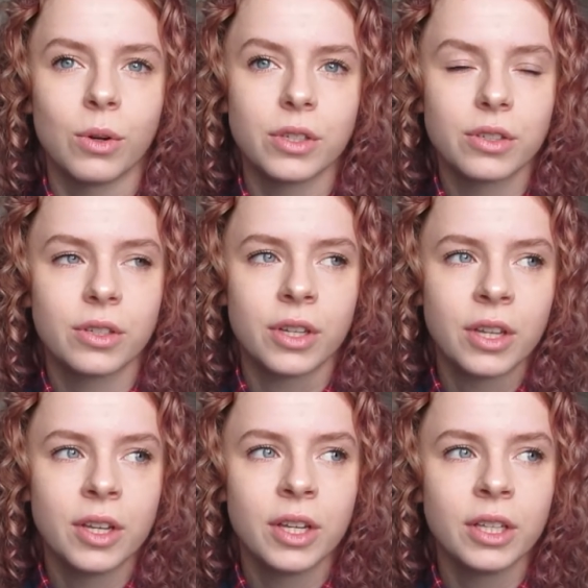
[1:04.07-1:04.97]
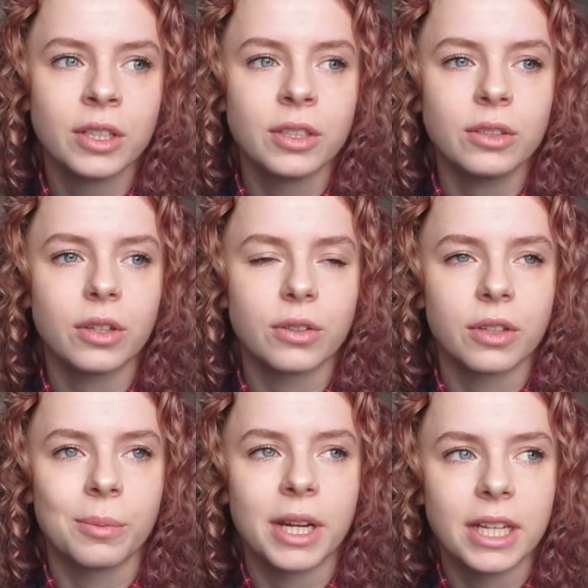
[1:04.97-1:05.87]
watched so
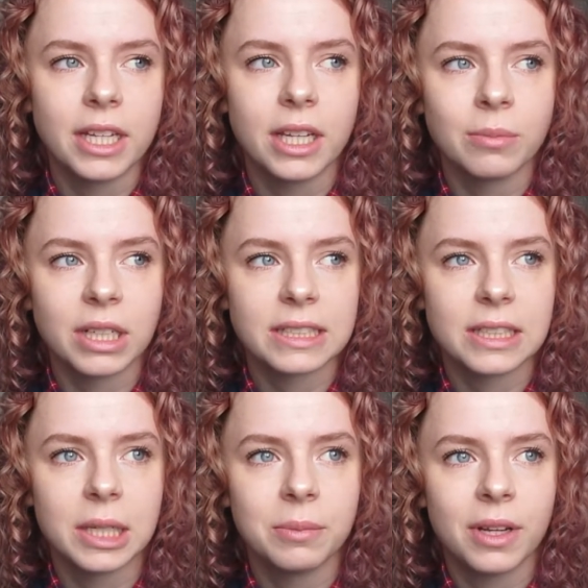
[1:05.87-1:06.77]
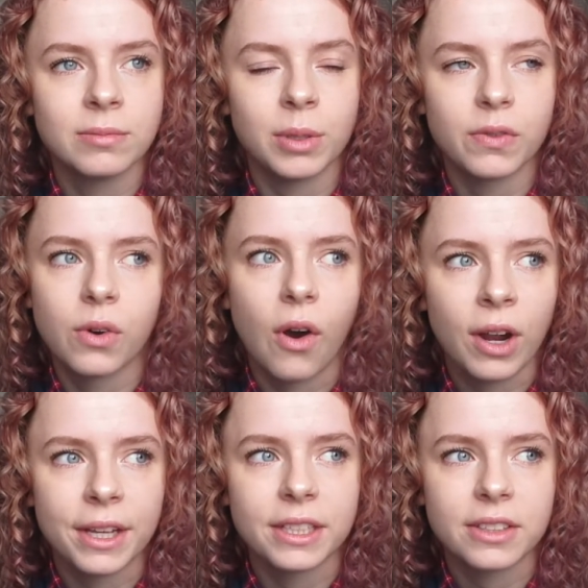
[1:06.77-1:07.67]
so many in my time before
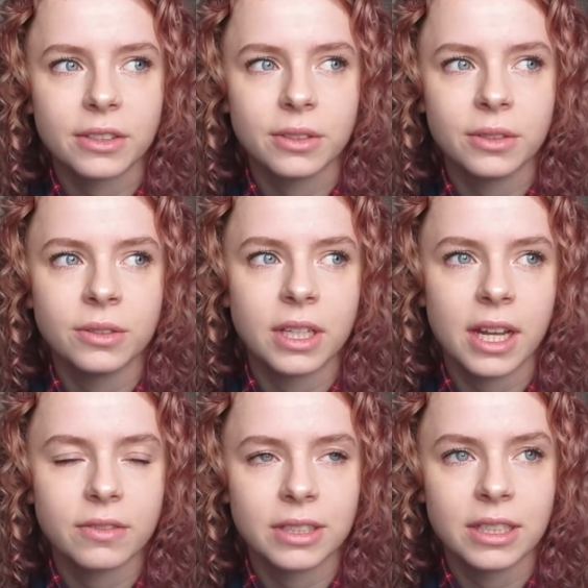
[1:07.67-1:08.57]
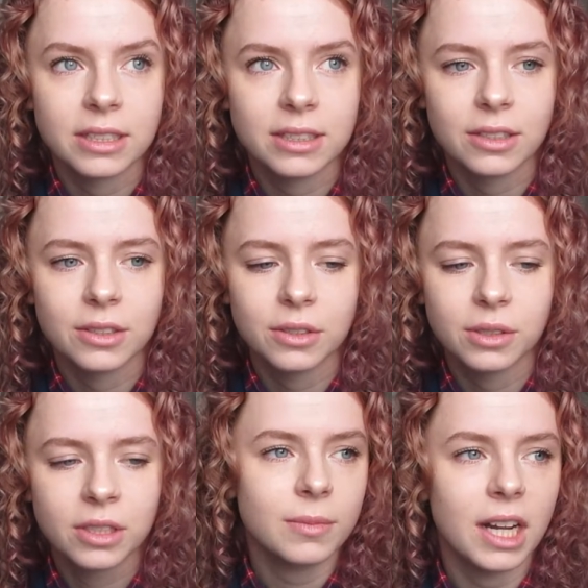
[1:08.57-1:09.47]
getting tattoos and after getting
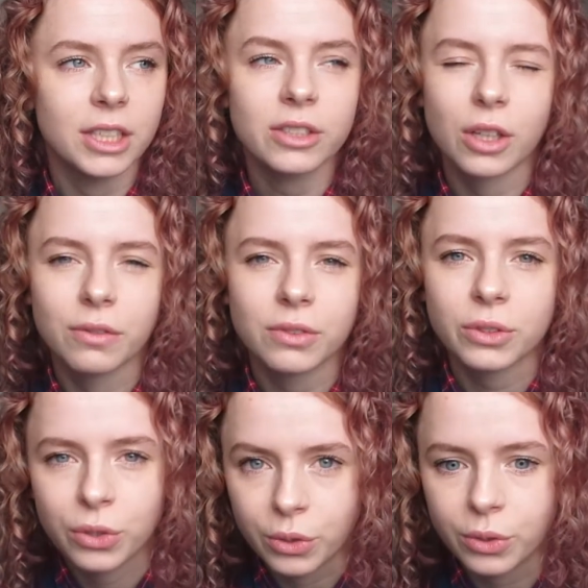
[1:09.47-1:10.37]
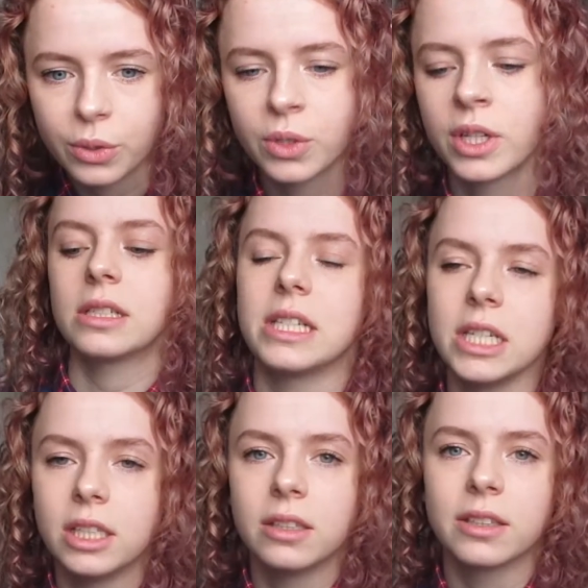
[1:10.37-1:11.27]
tattoos. I just love to
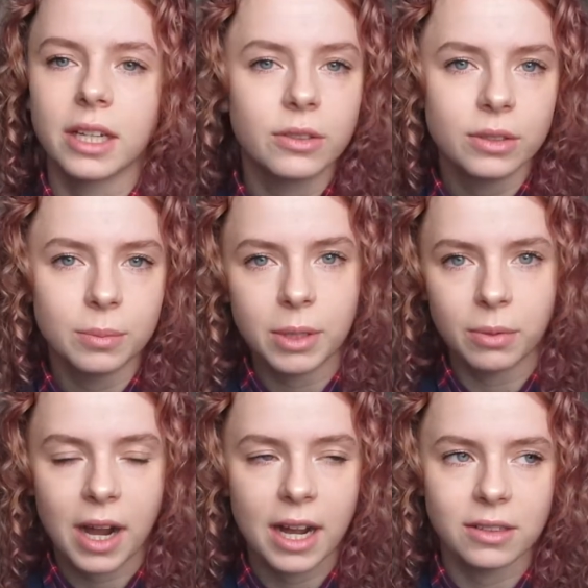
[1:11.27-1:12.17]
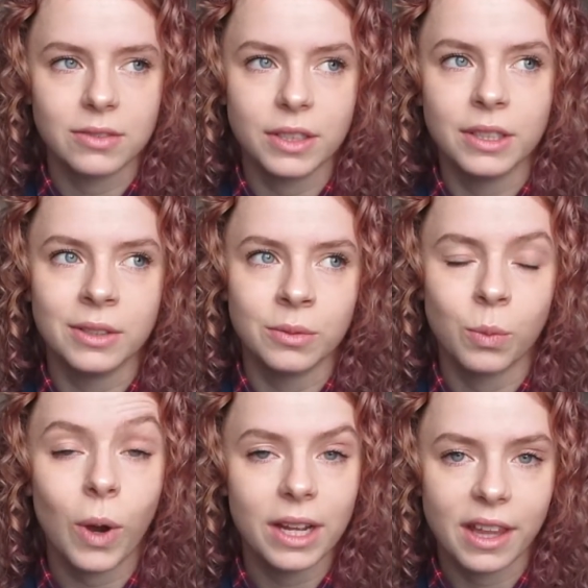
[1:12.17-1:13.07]
see tattoos that people have and
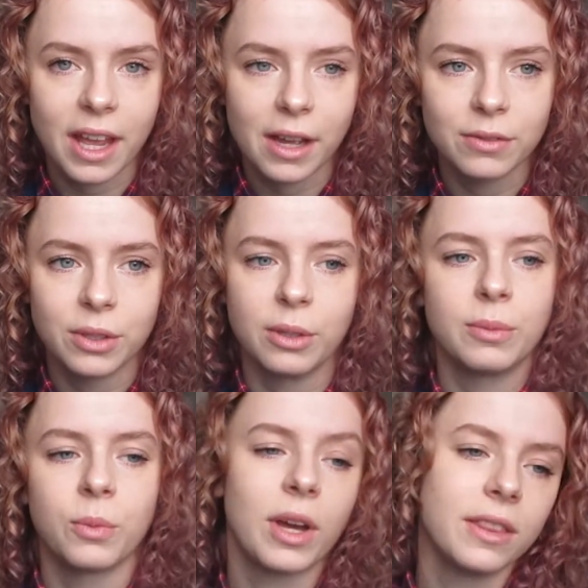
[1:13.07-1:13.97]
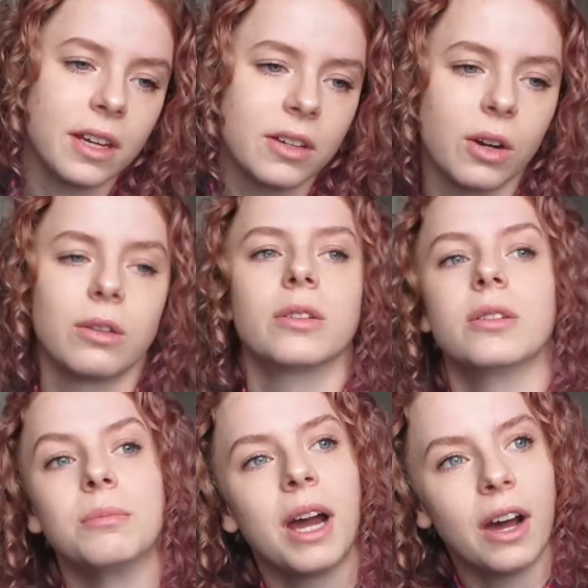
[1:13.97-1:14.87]
why they have them, when they got
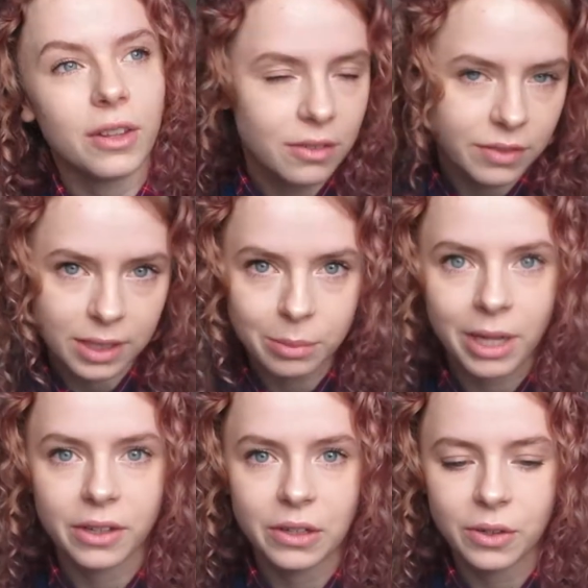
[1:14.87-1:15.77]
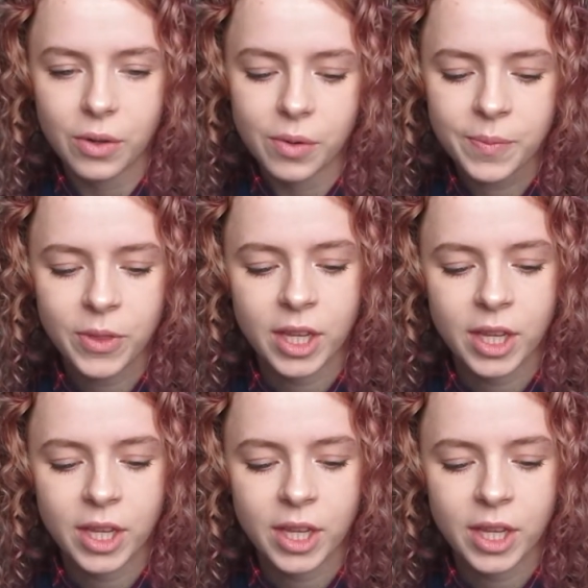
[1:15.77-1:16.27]
them, how they feel about it all